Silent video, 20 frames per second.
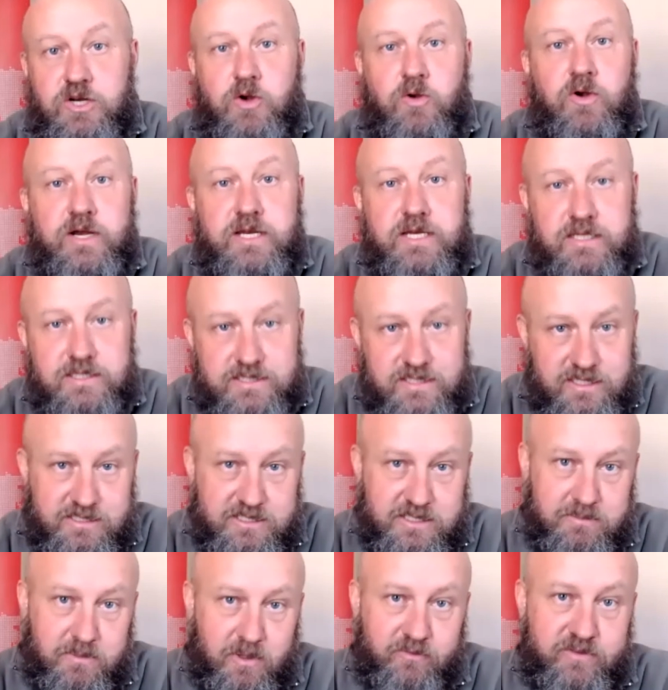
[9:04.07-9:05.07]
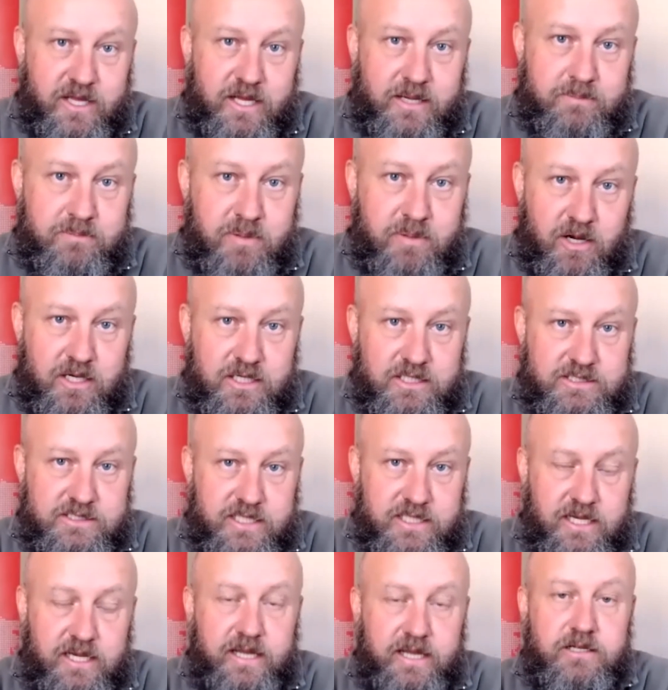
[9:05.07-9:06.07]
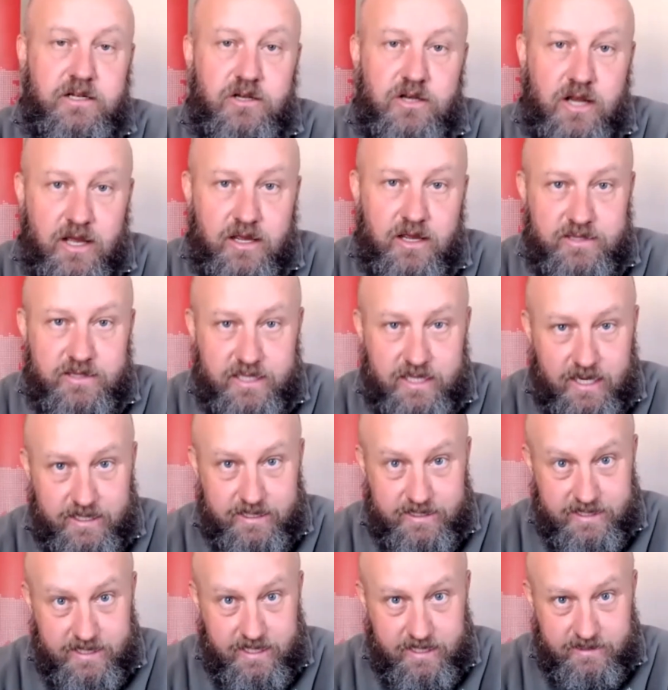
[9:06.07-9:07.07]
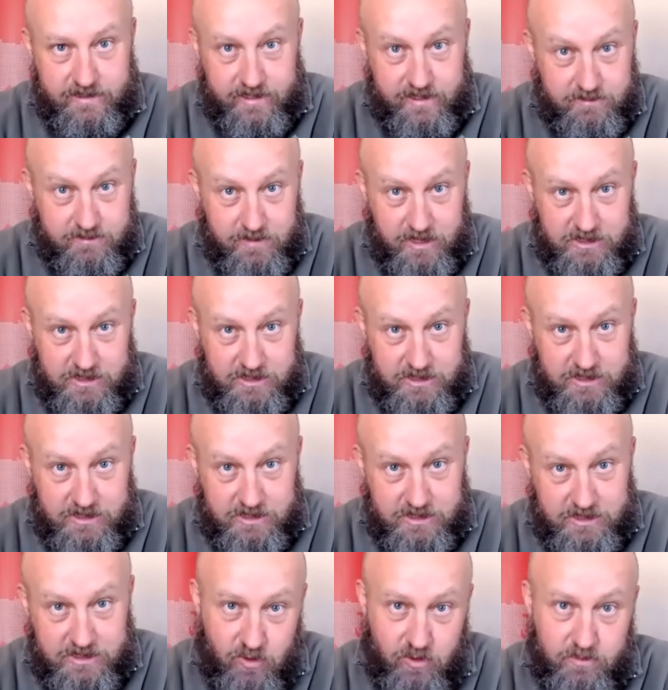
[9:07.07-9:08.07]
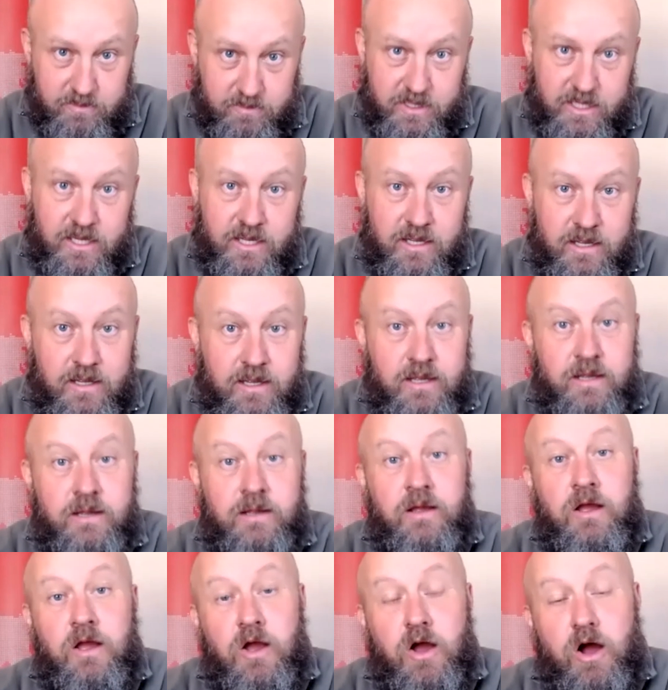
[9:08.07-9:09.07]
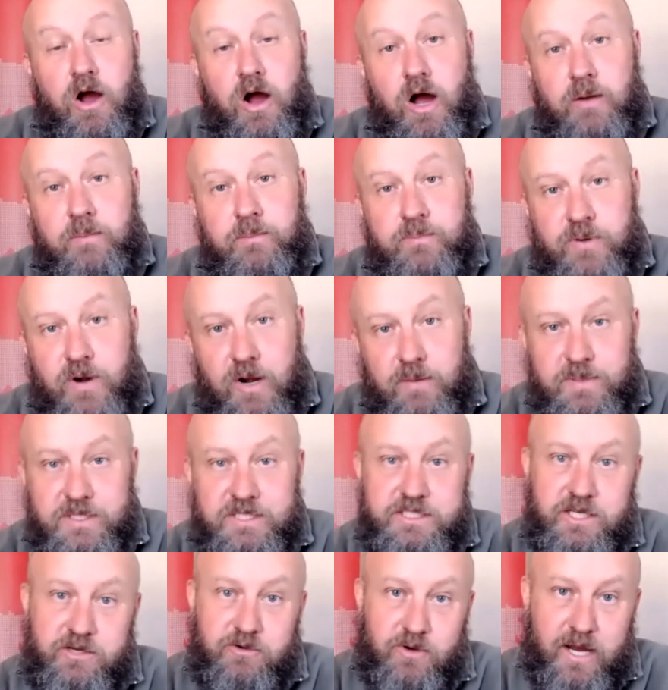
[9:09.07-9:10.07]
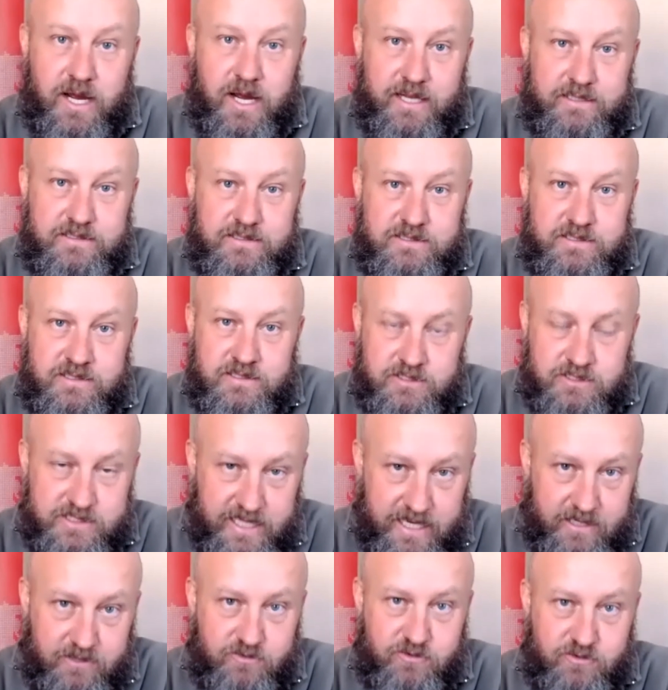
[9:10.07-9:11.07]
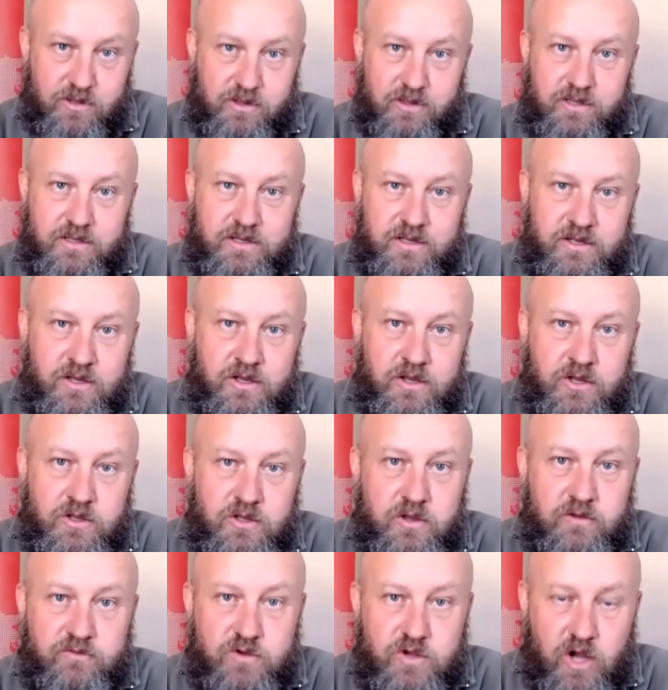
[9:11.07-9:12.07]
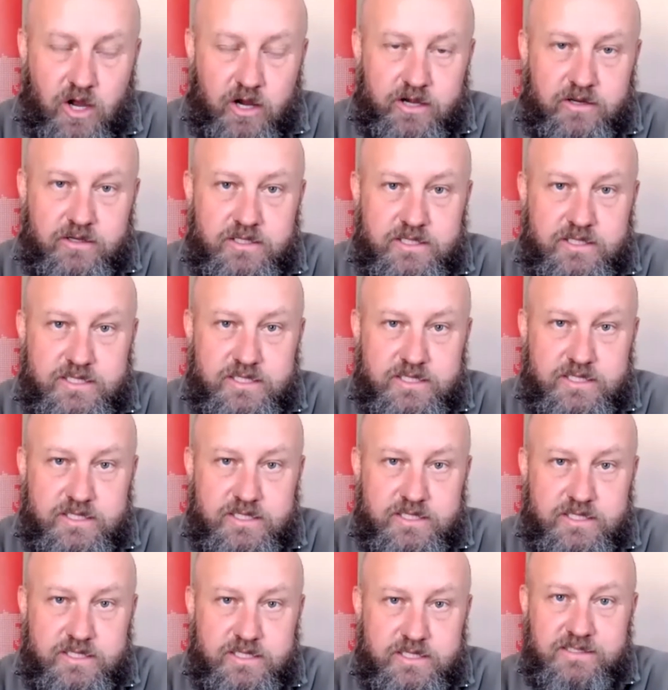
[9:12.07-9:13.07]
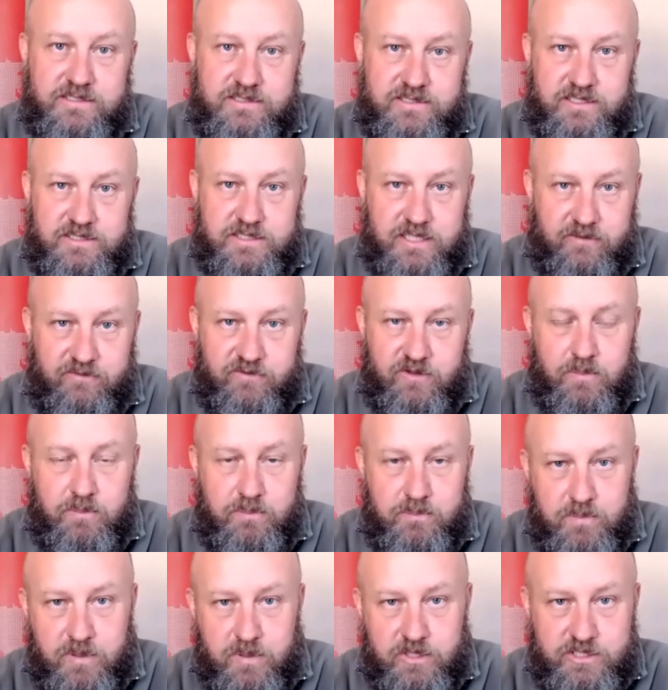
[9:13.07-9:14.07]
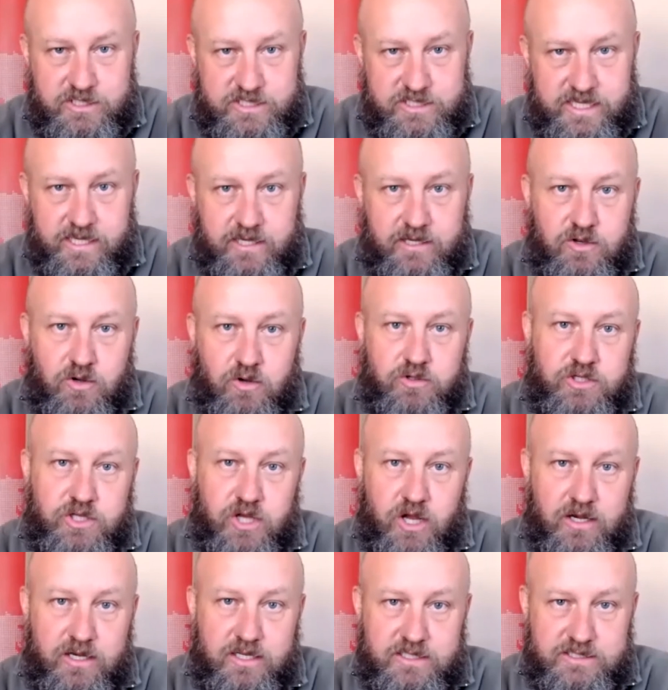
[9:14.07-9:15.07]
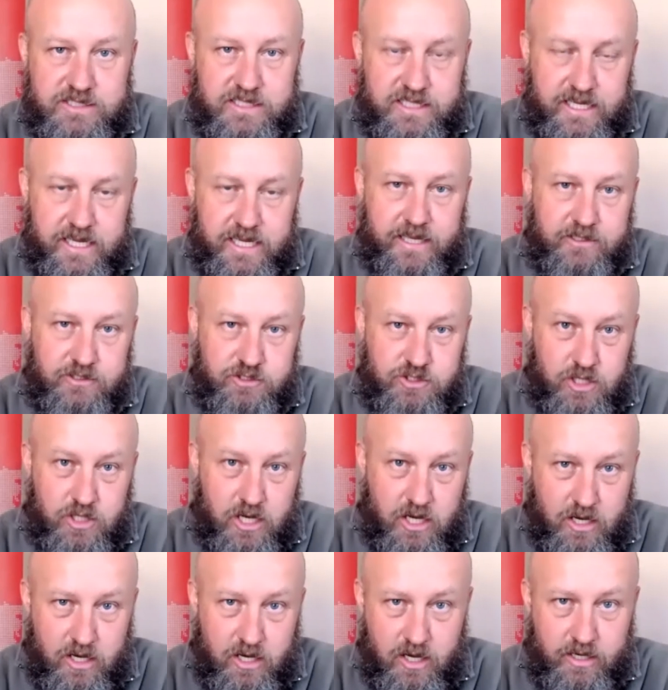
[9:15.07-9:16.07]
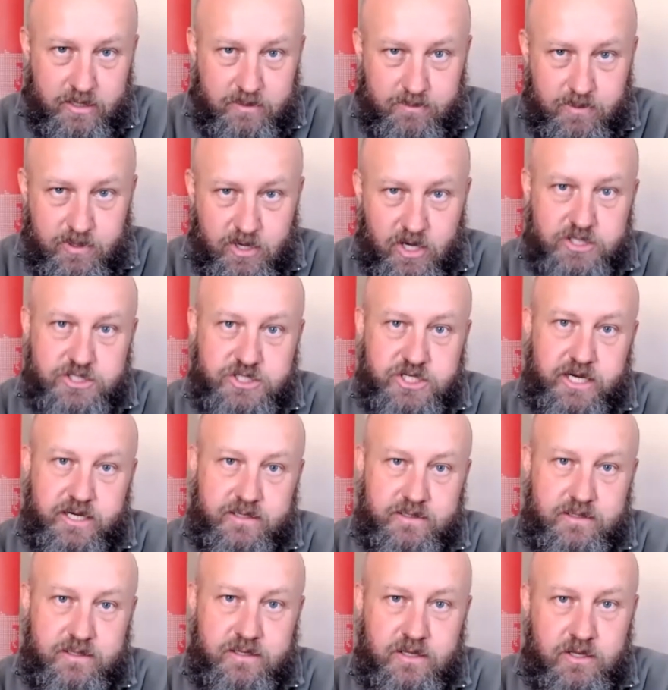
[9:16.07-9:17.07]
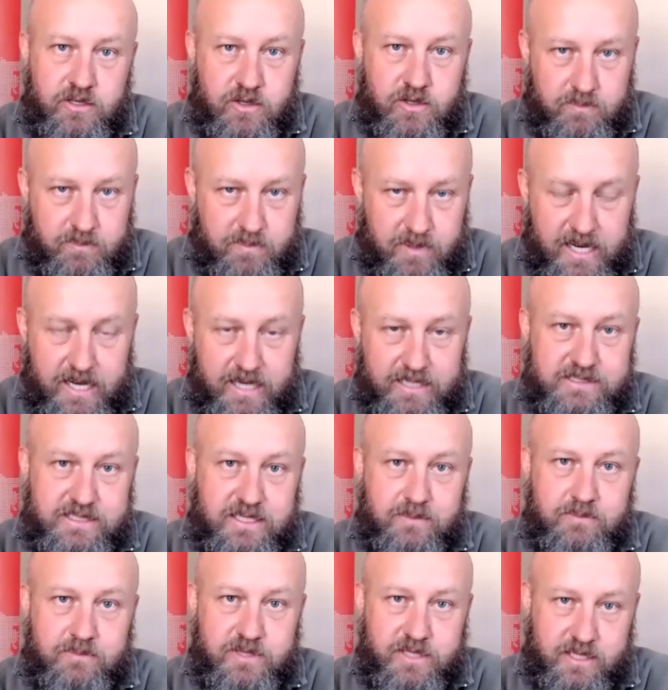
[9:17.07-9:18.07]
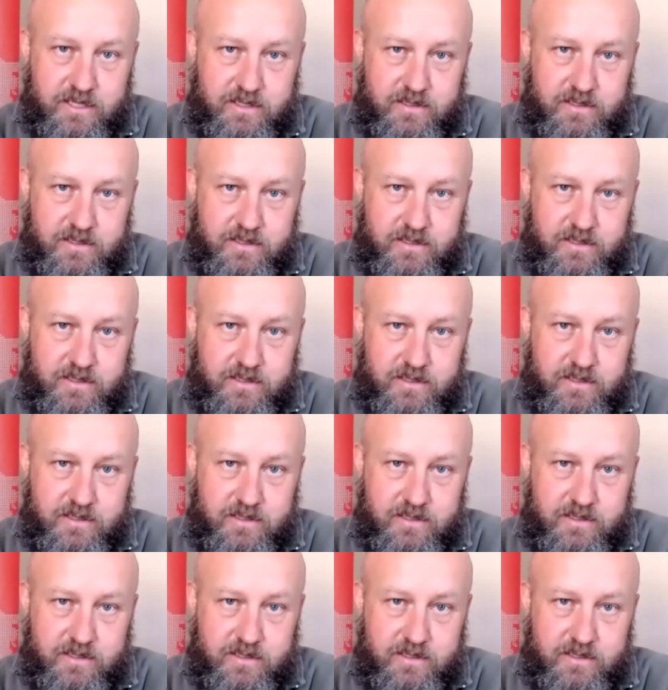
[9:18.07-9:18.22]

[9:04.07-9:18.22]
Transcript: criticism of that policy, let alone the idea that it must be reformed. On property rights, central. You've got to tell investors, if you sink your dollars here into a hard project, you buy something,